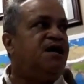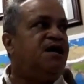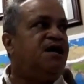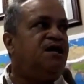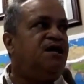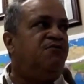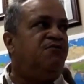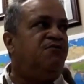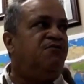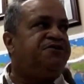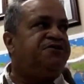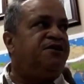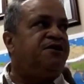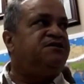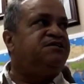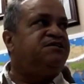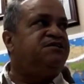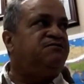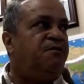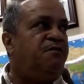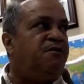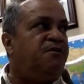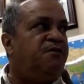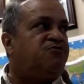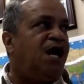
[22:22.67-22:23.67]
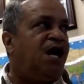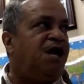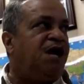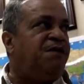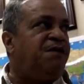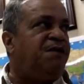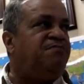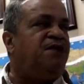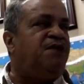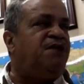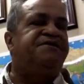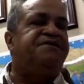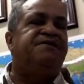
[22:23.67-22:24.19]
Now, in terms of our crime,
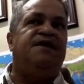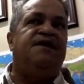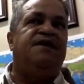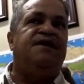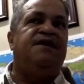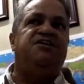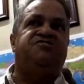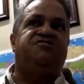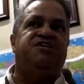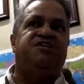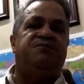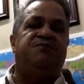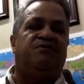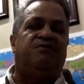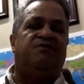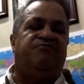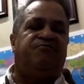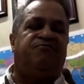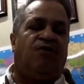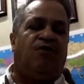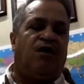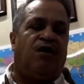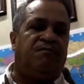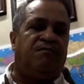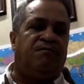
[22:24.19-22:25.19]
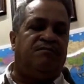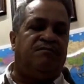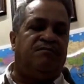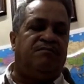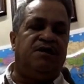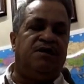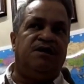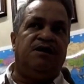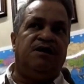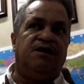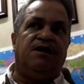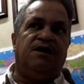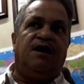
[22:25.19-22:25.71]
I'm not in any shape or form
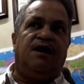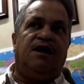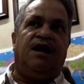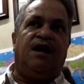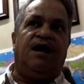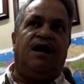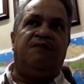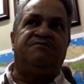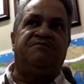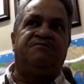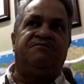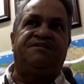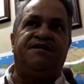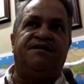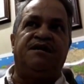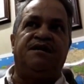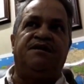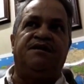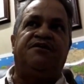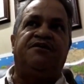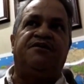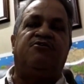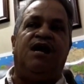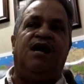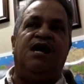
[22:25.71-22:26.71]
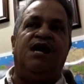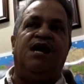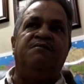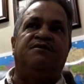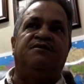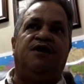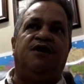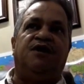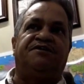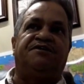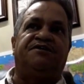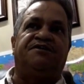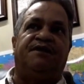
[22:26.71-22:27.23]
saying that crime is
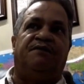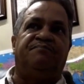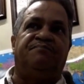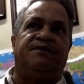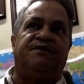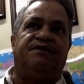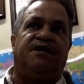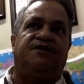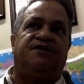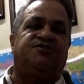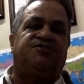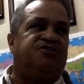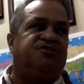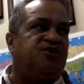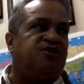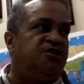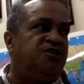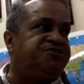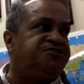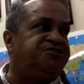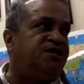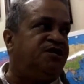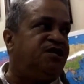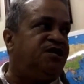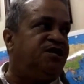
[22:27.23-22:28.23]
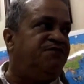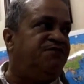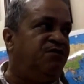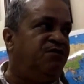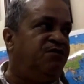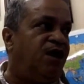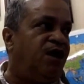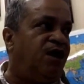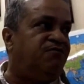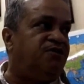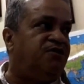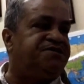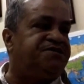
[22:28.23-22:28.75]
not something that should concern every
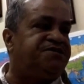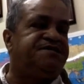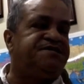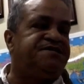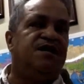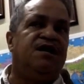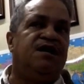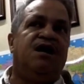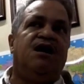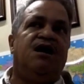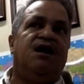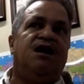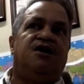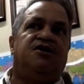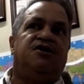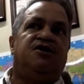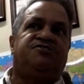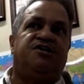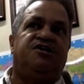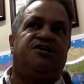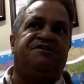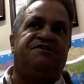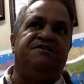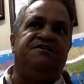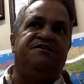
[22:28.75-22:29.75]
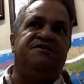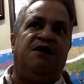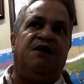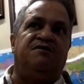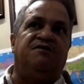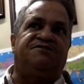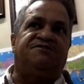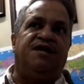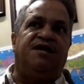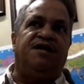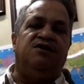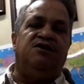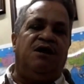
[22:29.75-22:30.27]
one of us. Certainly, I will
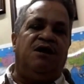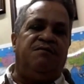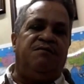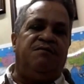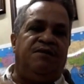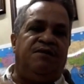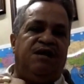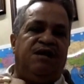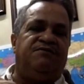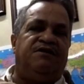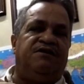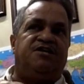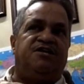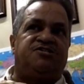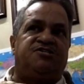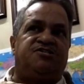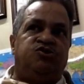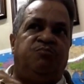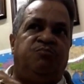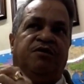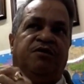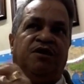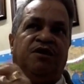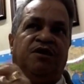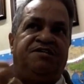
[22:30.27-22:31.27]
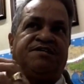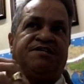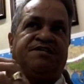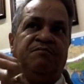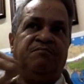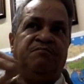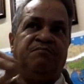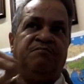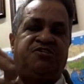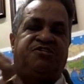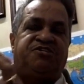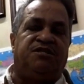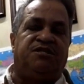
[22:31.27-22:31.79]
tell you, I believe that this new police
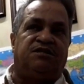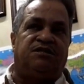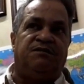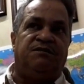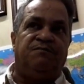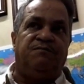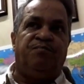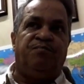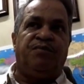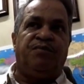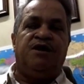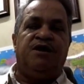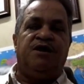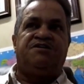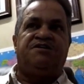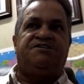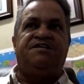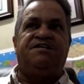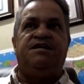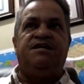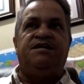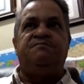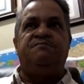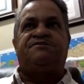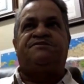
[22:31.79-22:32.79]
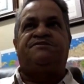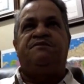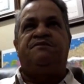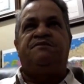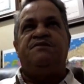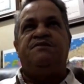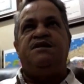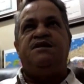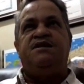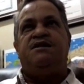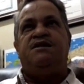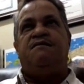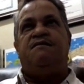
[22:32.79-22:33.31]
commissioner seems to
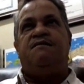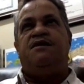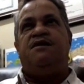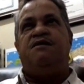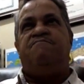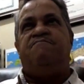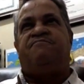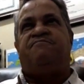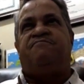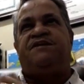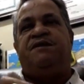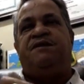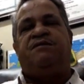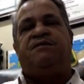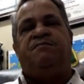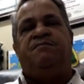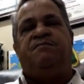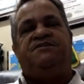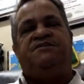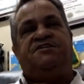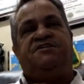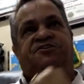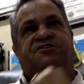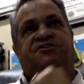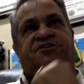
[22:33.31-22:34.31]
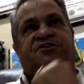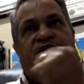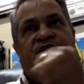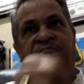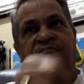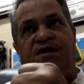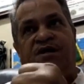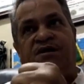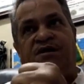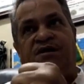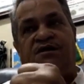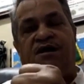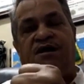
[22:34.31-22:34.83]
be
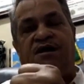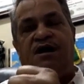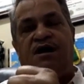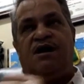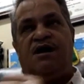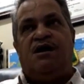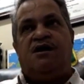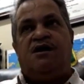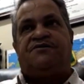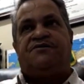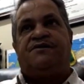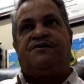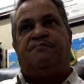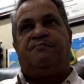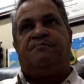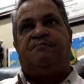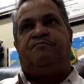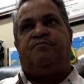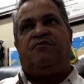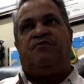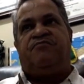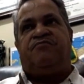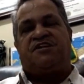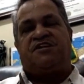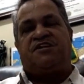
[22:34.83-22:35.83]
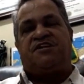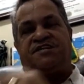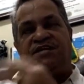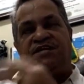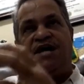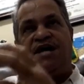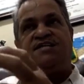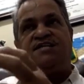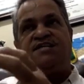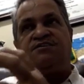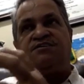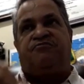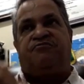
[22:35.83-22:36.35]
determined to
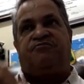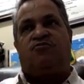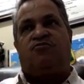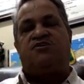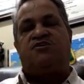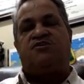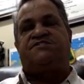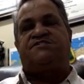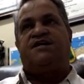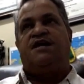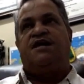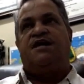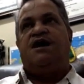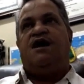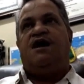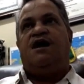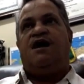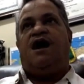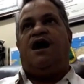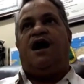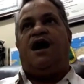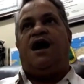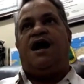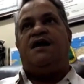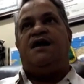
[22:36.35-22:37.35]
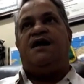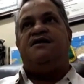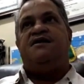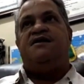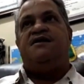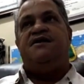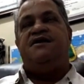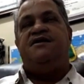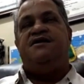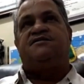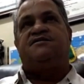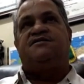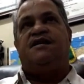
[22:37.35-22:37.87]
professionalize the force, and
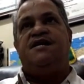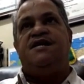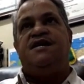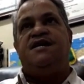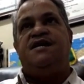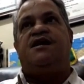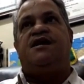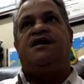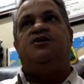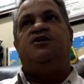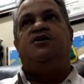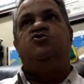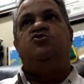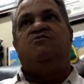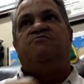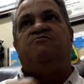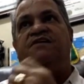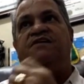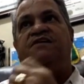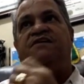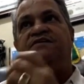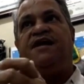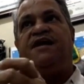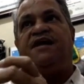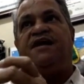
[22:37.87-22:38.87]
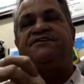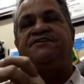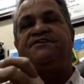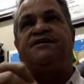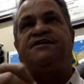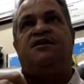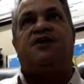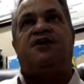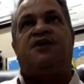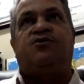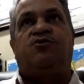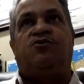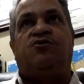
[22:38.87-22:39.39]
he is leading a new vendetta,
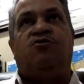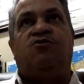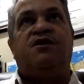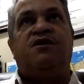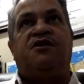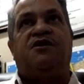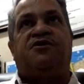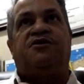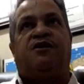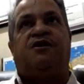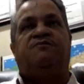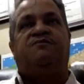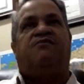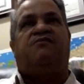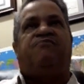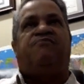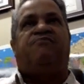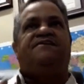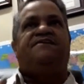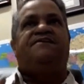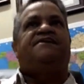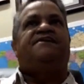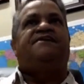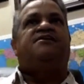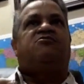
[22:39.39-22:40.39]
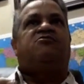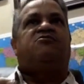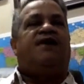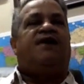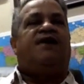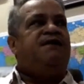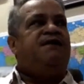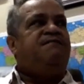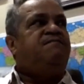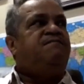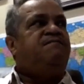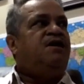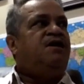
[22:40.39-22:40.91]
not only in terms of fighting
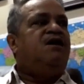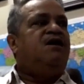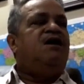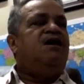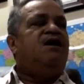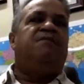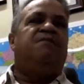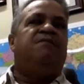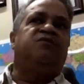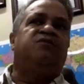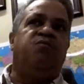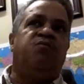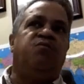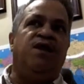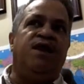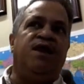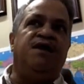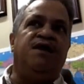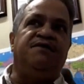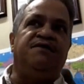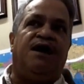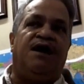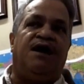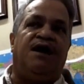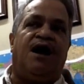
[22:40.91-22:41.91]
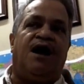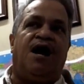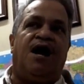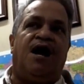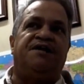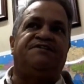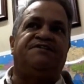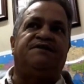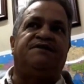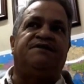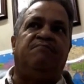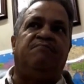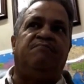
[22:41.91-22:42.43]
crime, but winning the
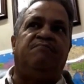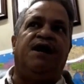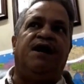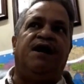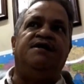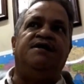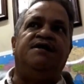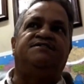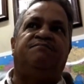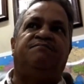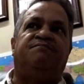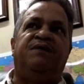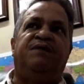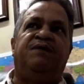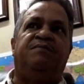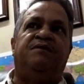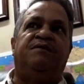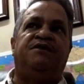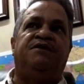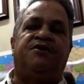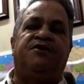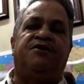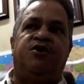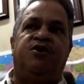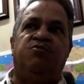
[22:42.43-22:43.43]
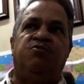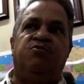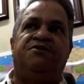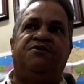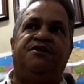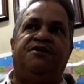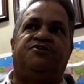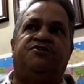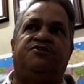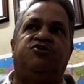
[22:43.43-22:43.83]
hearts and minds of people in the community.